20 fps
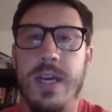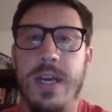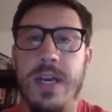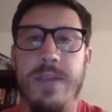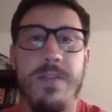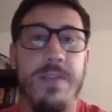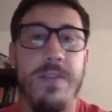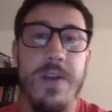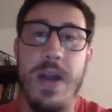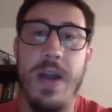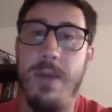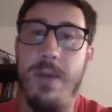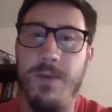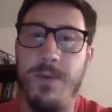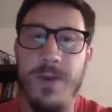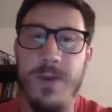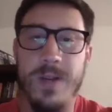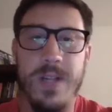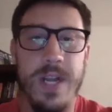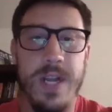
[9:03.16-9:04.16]
even if you're not one
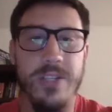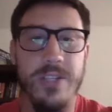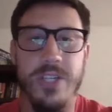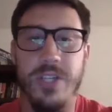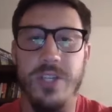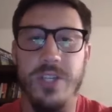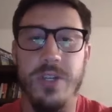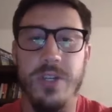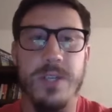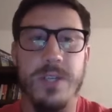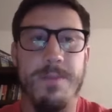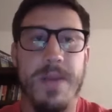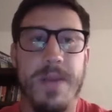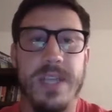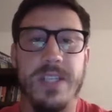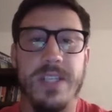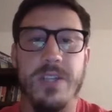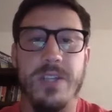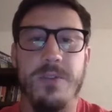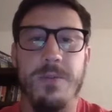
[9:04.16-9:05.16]
of our clients, just shoot us a
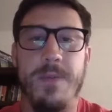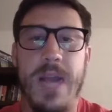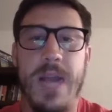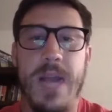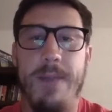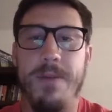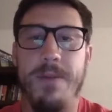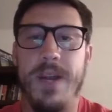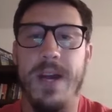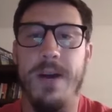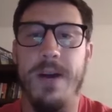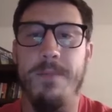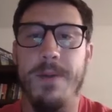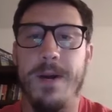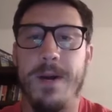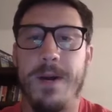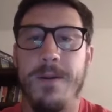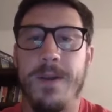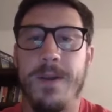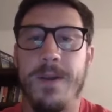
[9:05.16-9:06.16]
message. We'd be happy to help
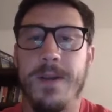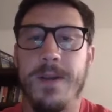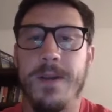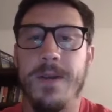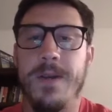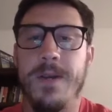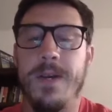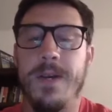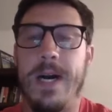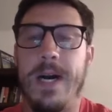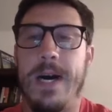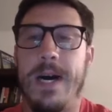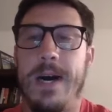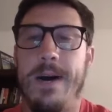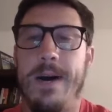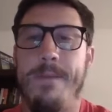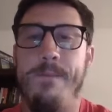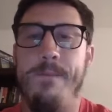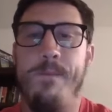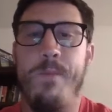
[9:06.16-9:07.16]
out.
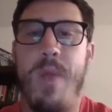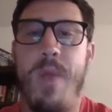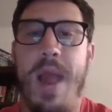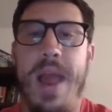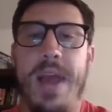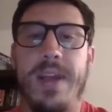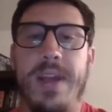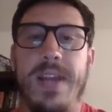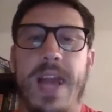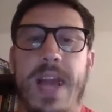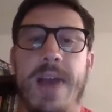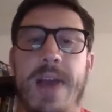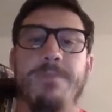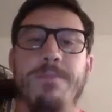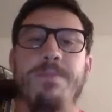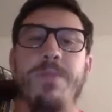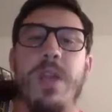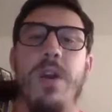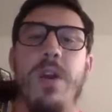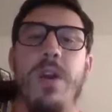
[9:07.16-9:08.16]
And yeah,
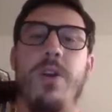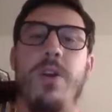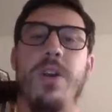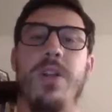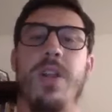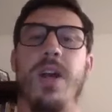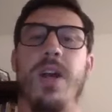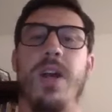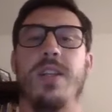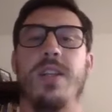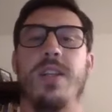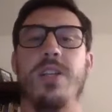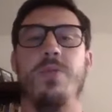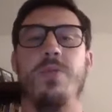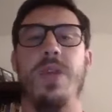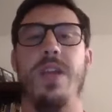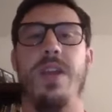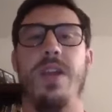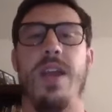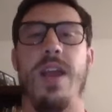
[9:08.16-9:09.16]
good luck this
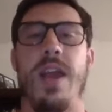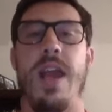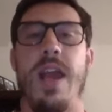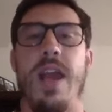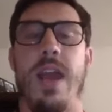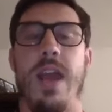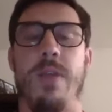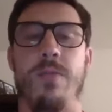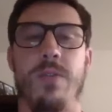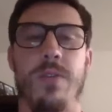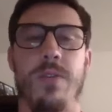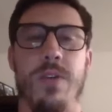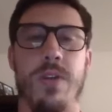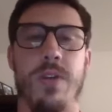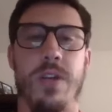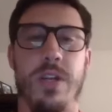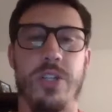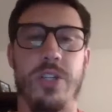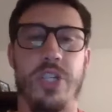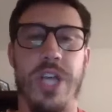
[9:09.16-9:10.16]
week, and
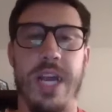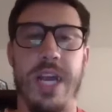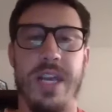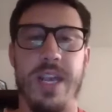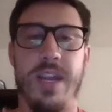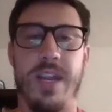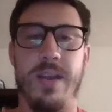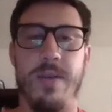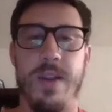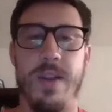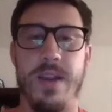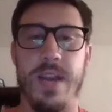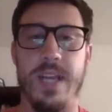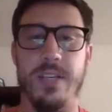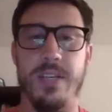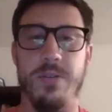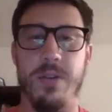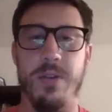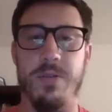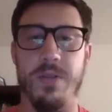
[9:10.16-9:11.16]
we'll check in
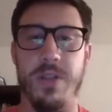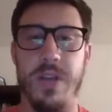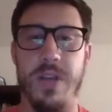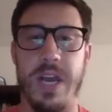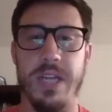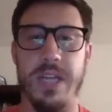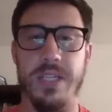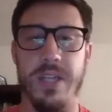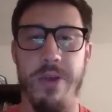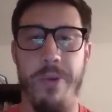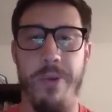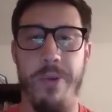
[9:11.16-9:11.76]
next week with you guys.